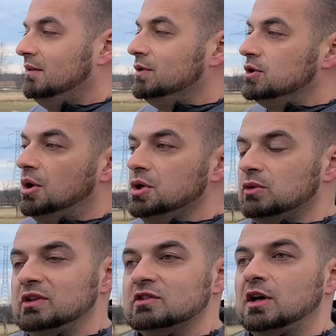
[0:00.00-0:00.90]
If you don't
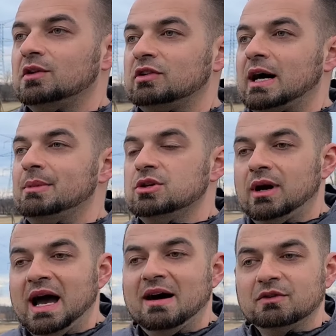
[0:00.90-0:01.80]
use these all the time and you
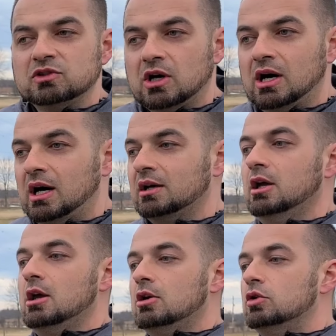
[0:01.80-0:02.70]
have a dog
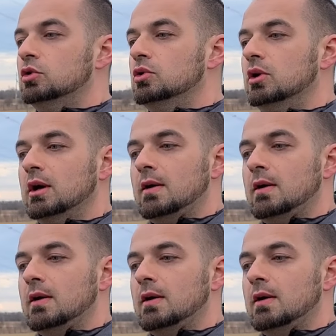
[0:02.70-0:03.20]
who